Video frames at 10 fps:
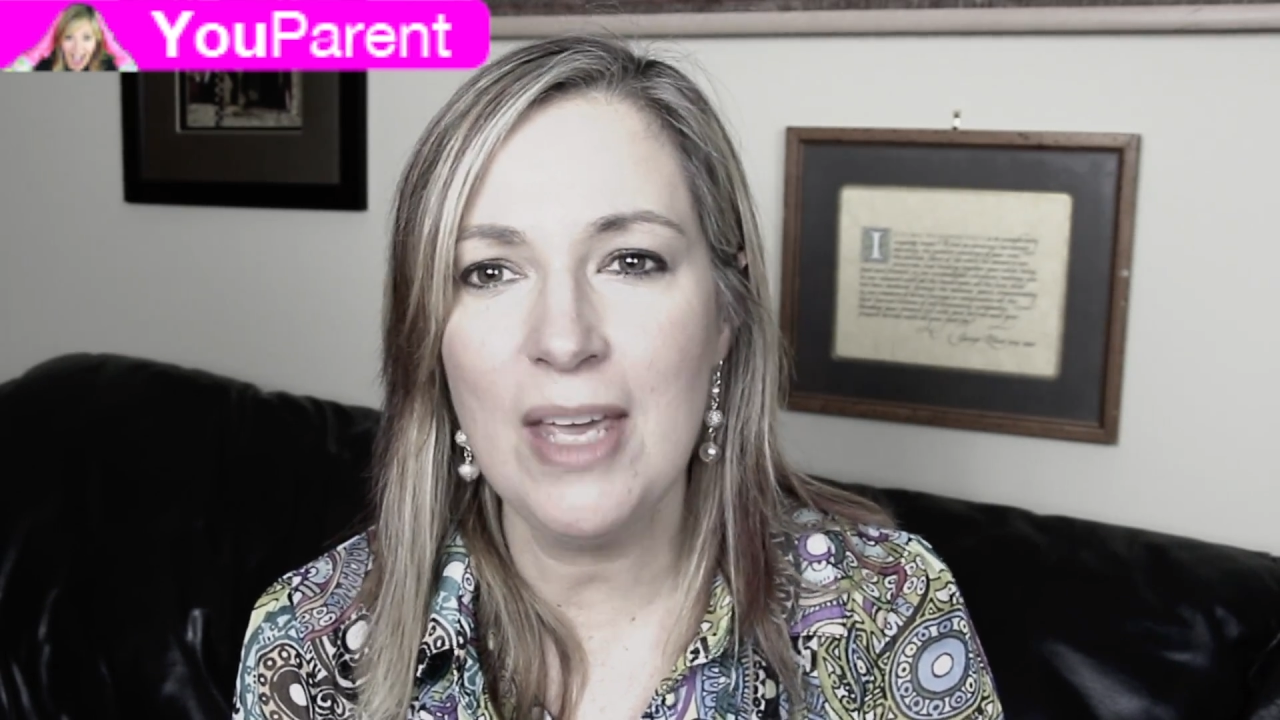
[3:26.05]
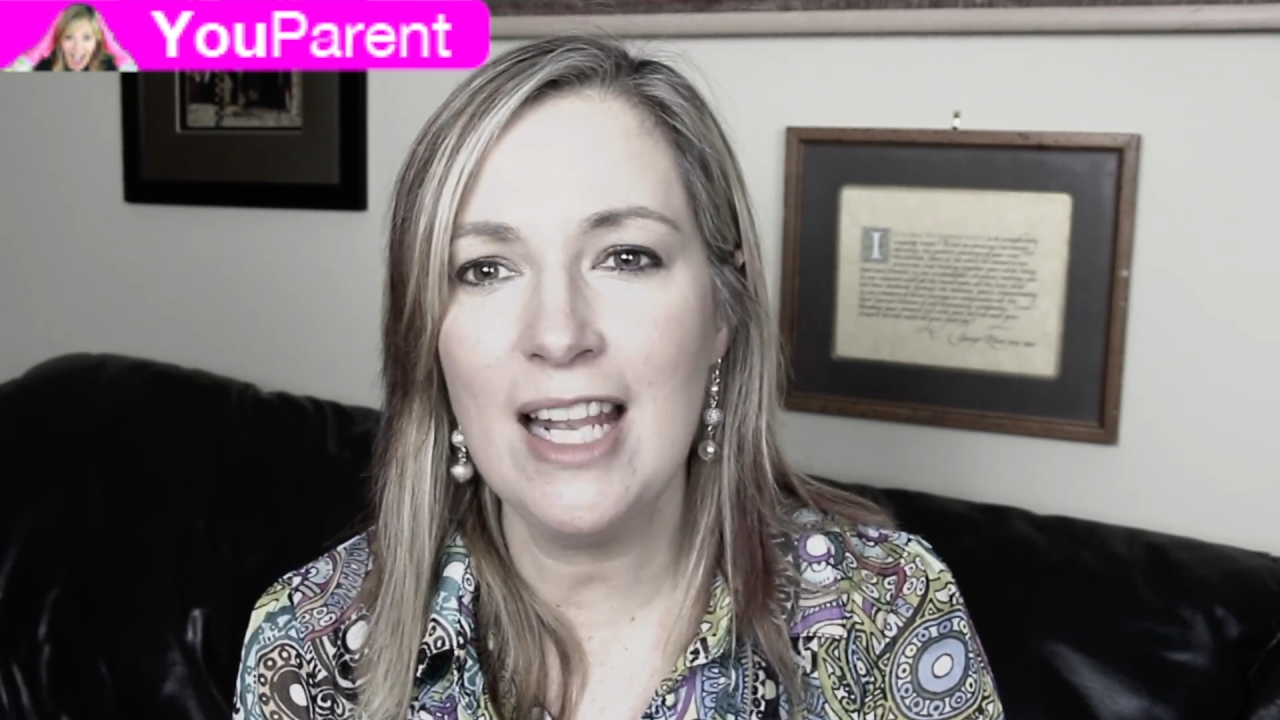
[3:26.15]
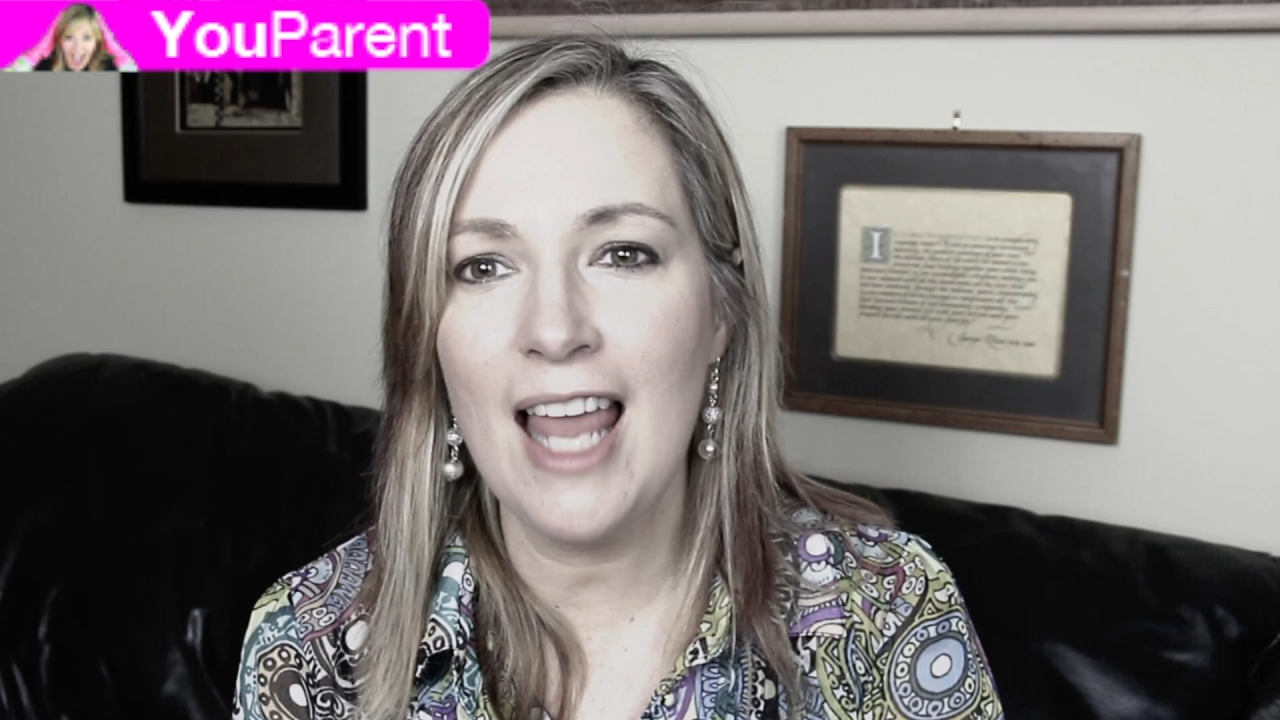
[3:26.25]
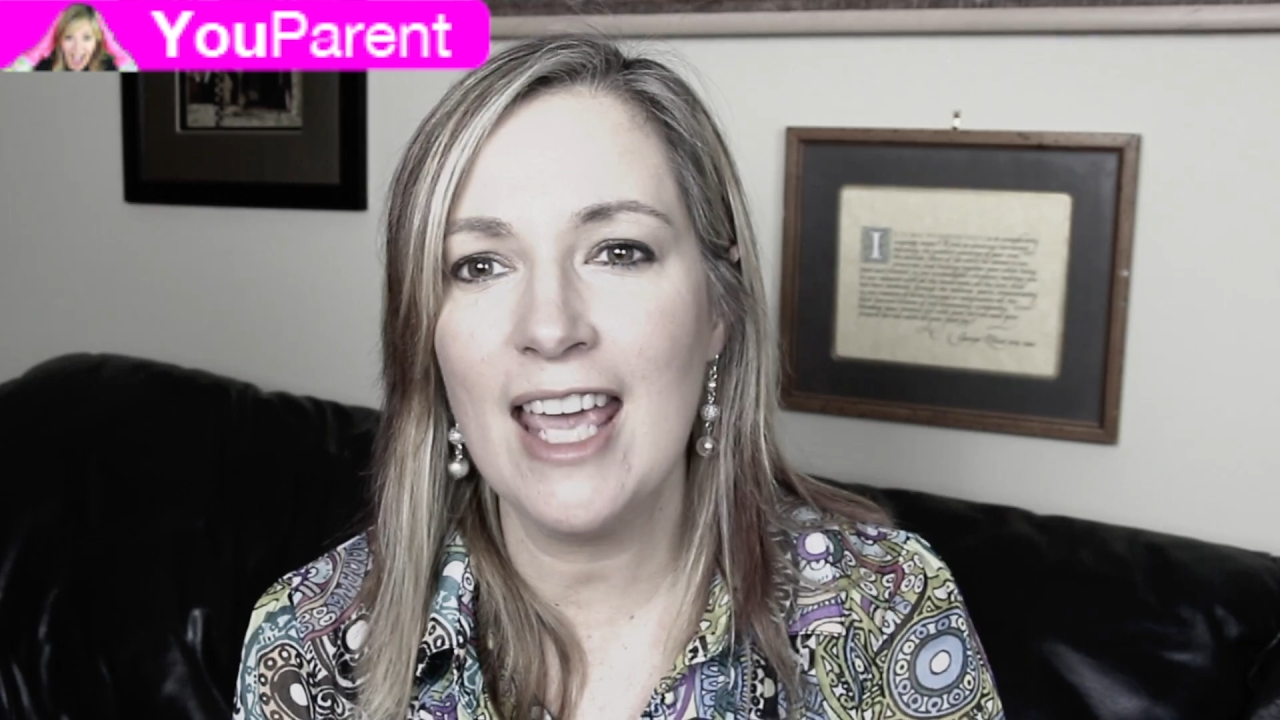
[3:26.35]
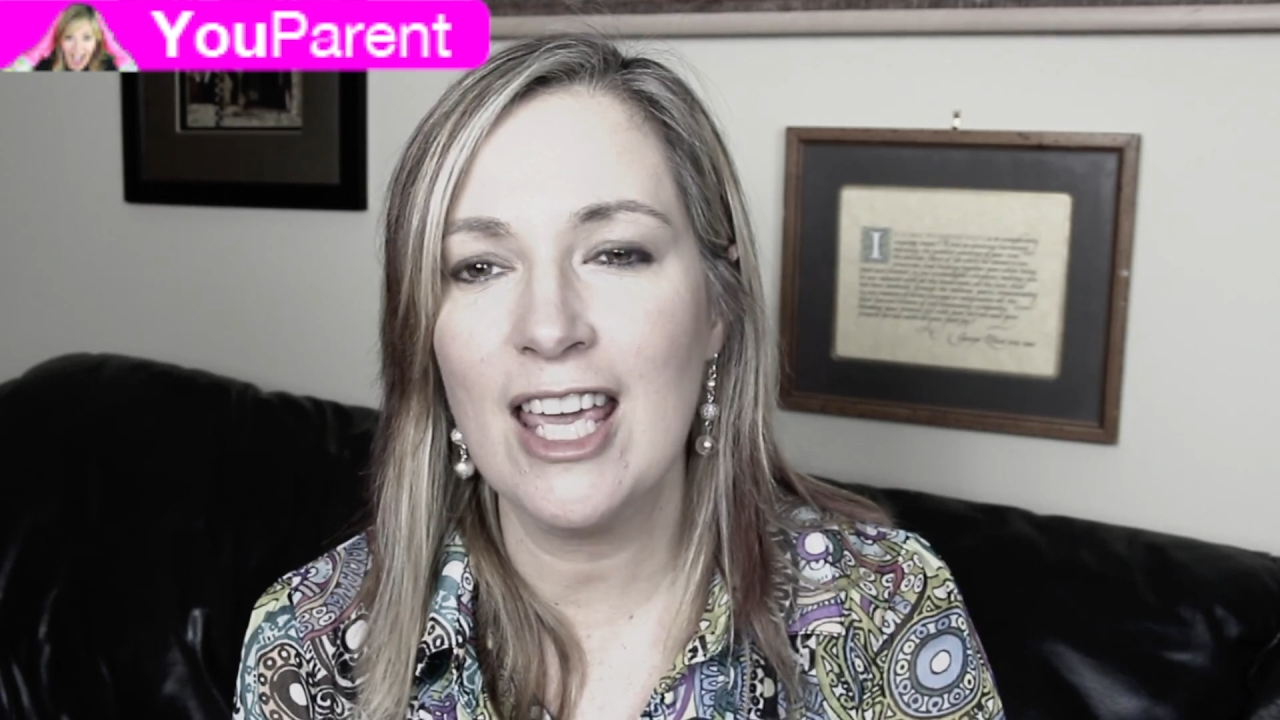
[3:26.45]

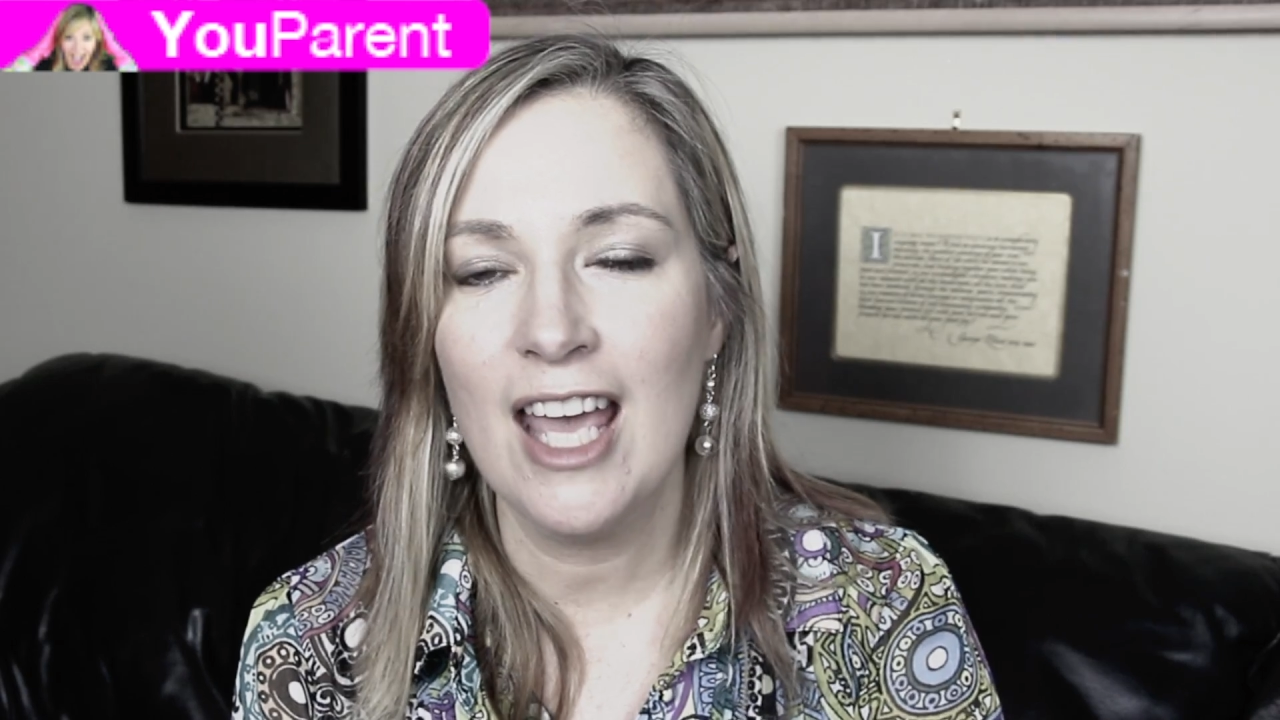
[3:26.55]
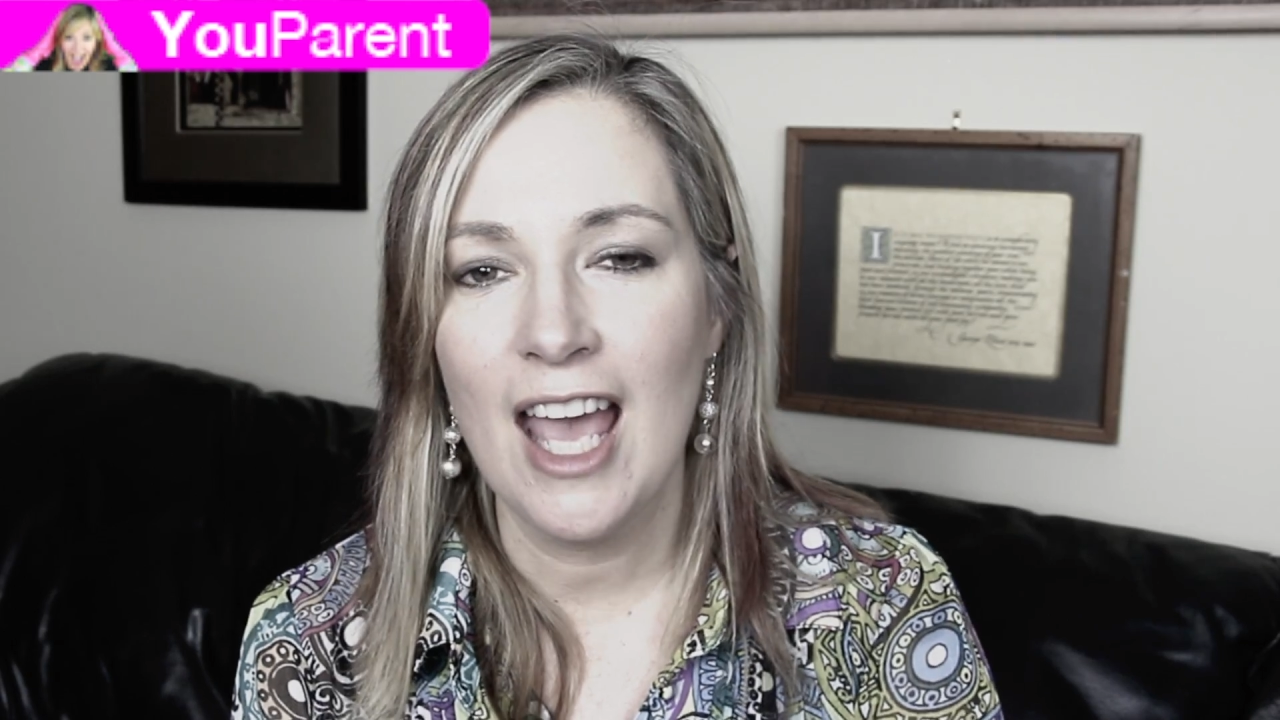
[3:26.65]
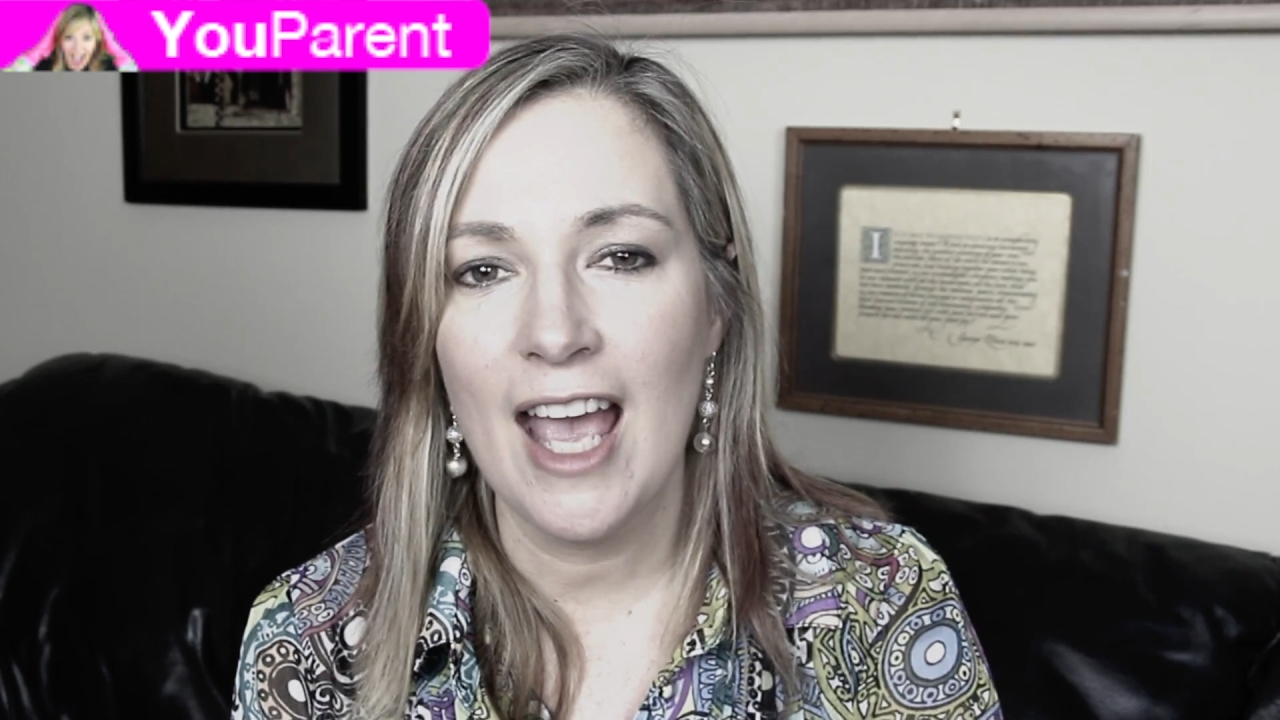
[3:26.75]
me like,